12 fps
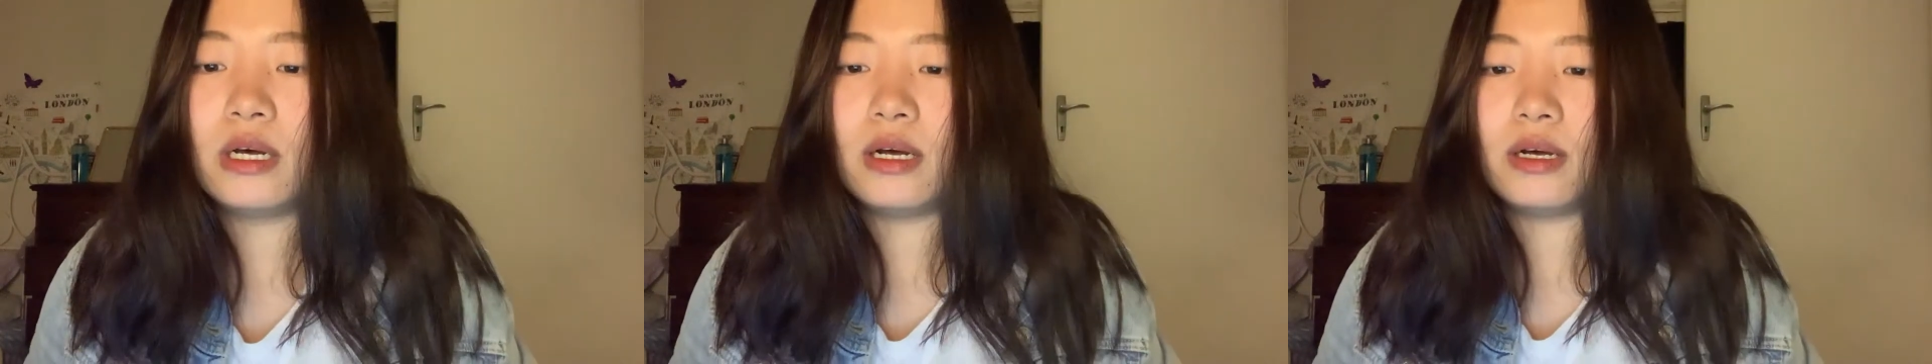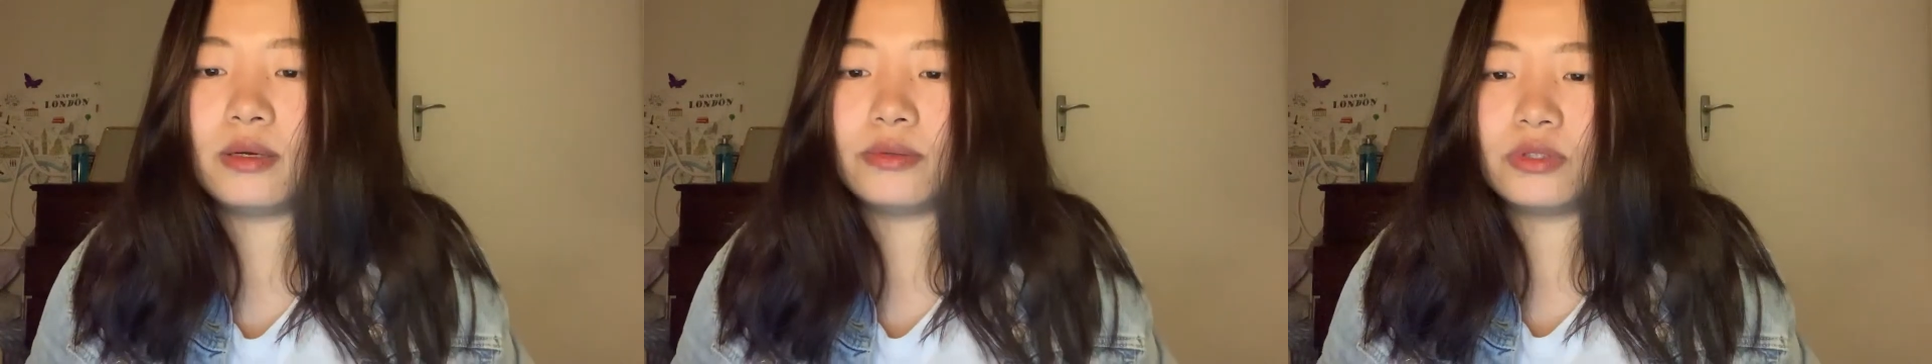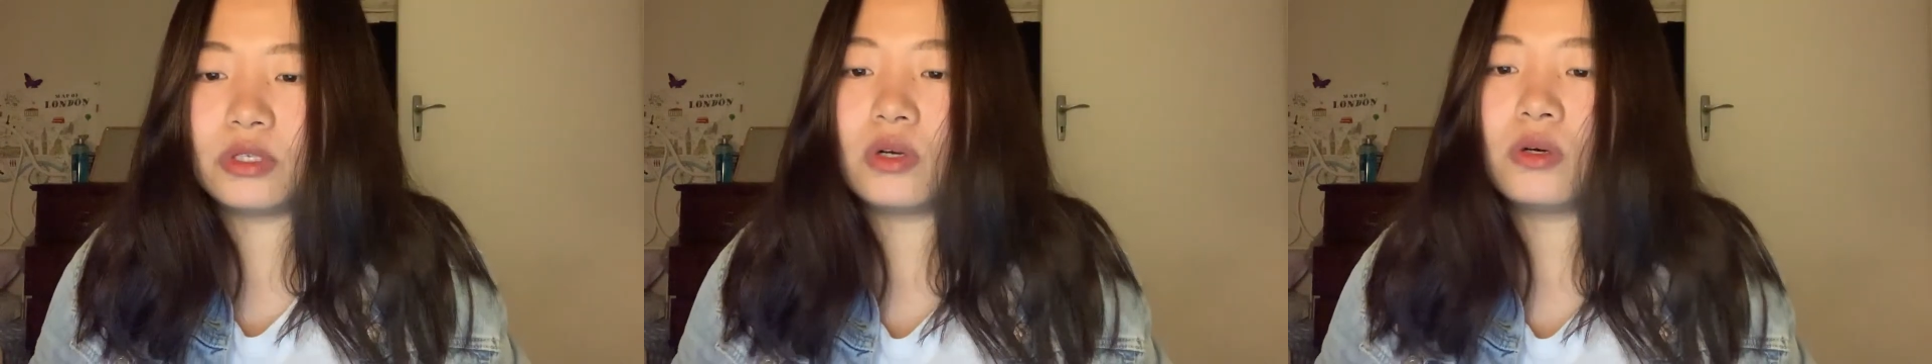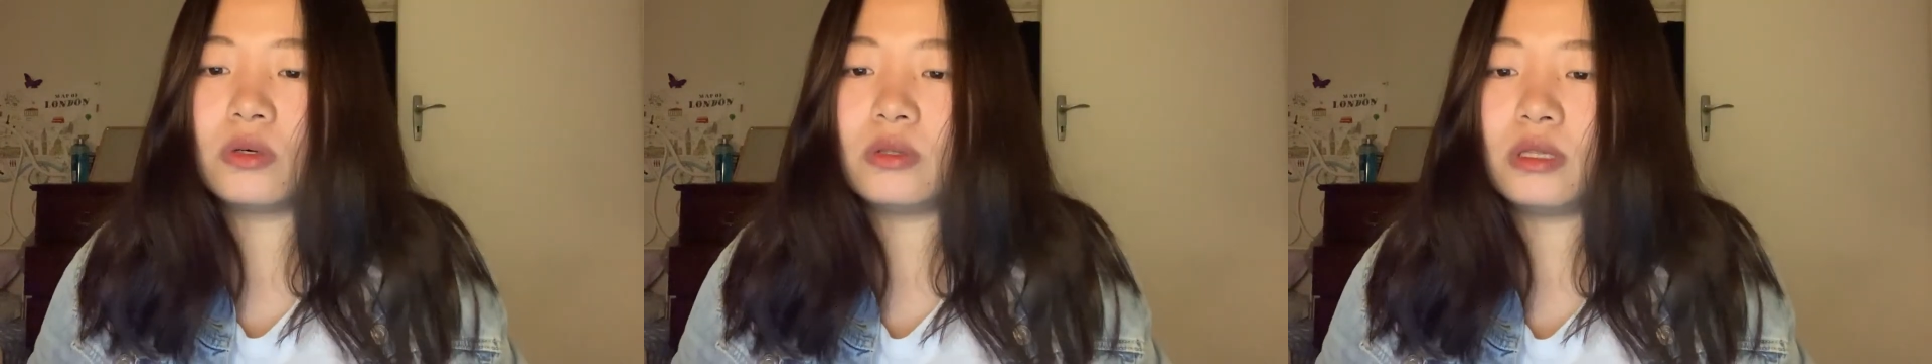
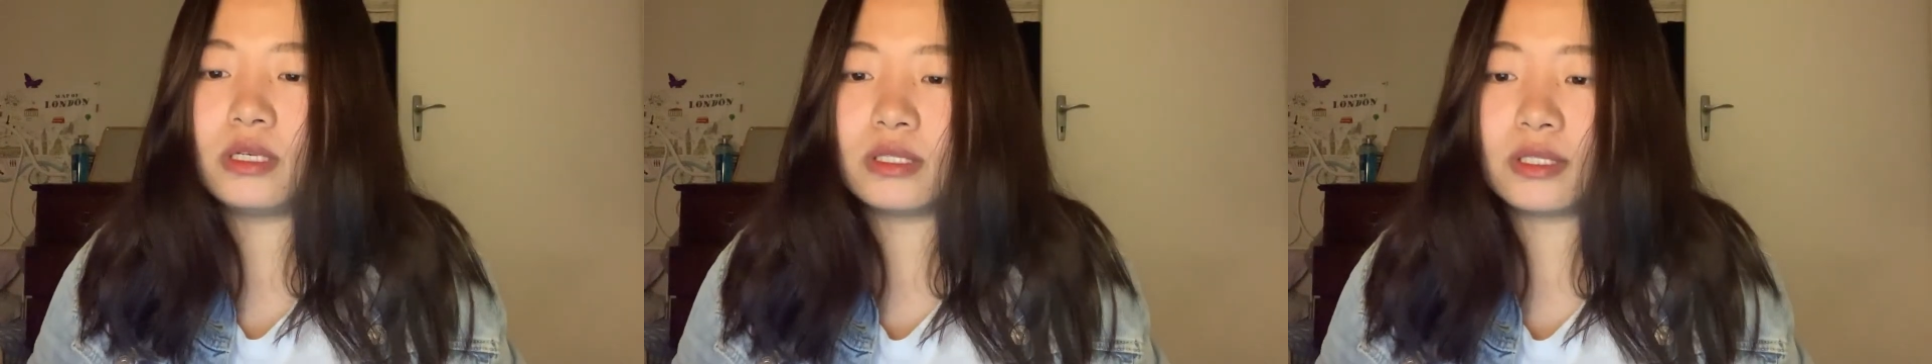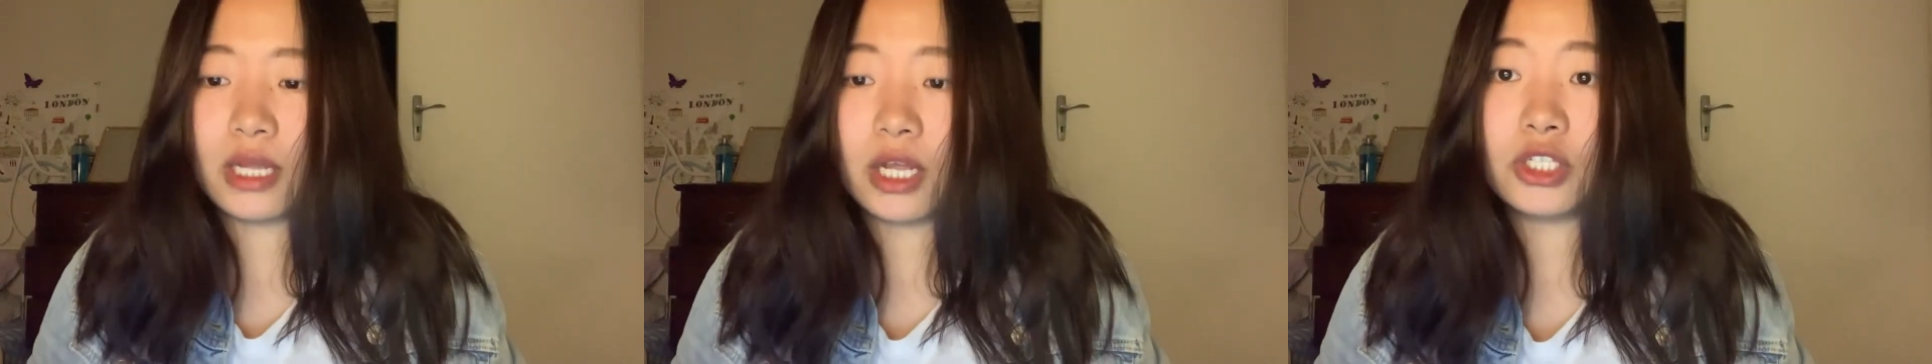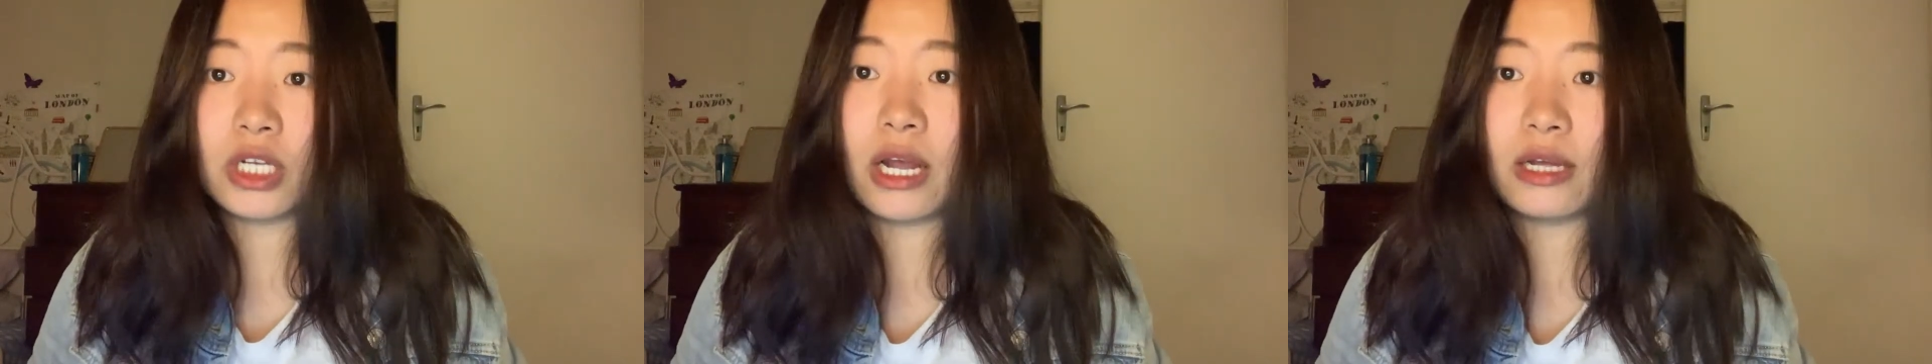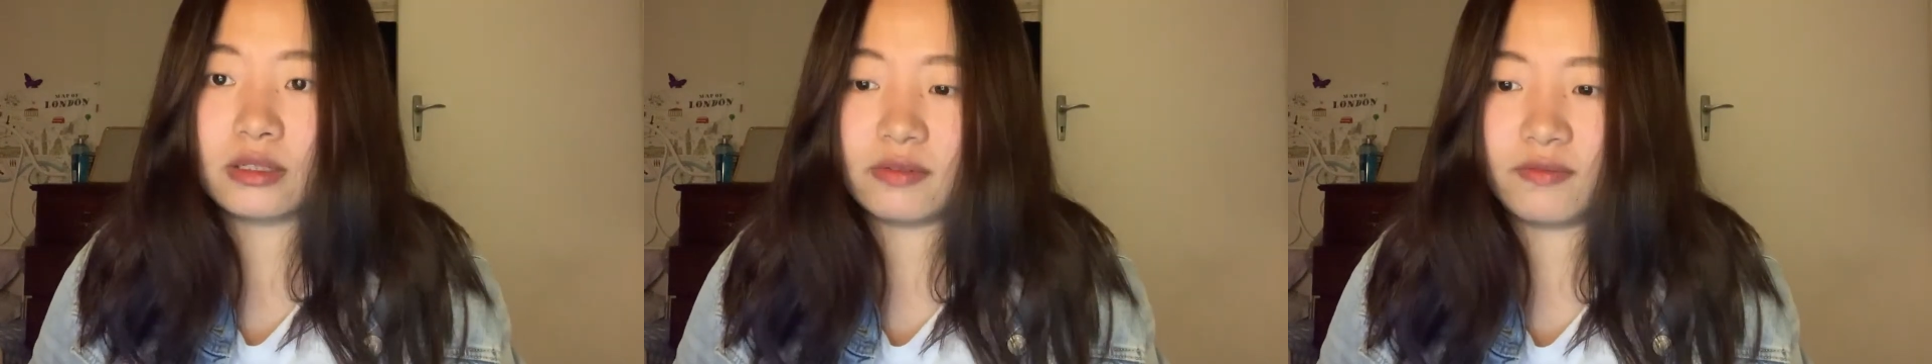know the stage at